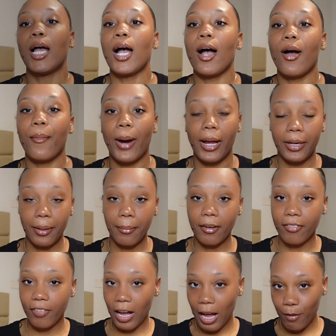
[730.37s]
All right, number
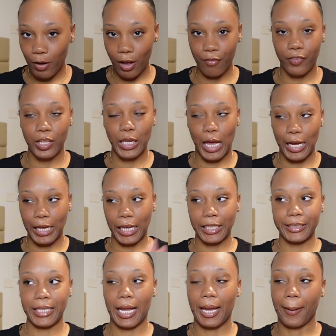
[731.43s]
5, I feel like
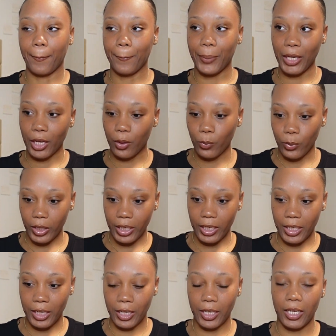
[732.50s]
is a big
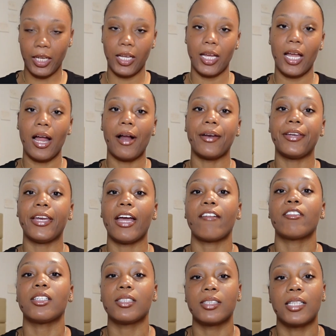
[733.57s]
one.
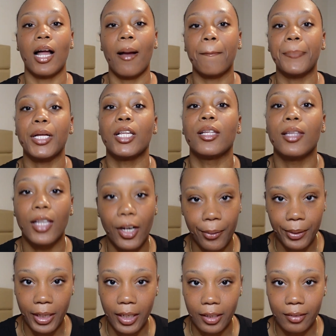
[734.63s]
Never stop
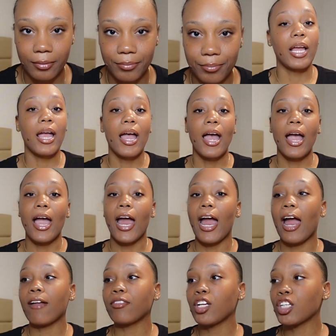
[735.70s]
learning.
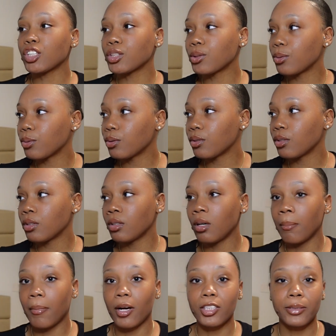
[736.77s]
After school,
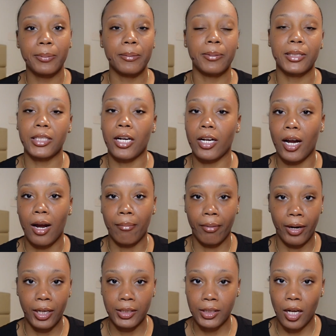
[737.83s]
most people turn our
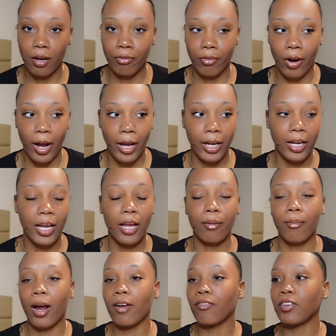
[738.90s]
brains off, right?
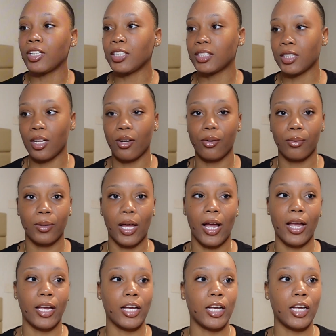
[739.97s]
And rightfully so.
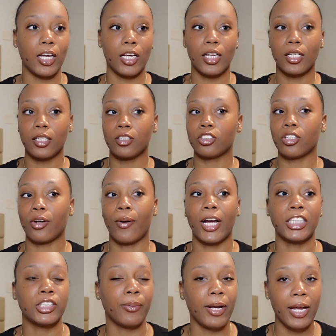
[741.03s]
Like to
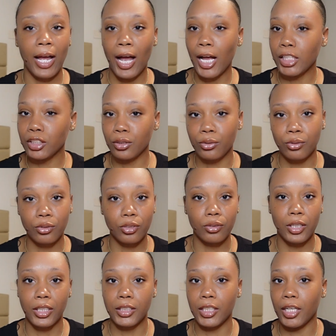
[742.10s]
graduate high school, you
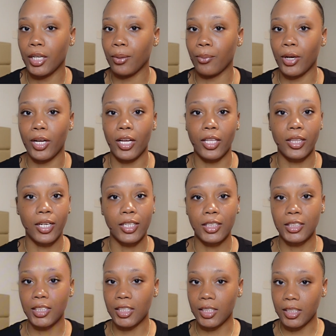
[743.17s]
done did what,
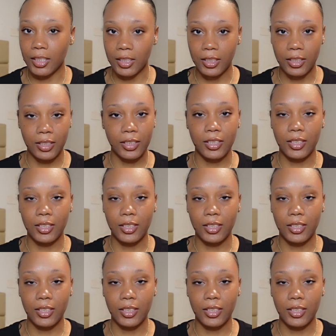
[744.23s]
13,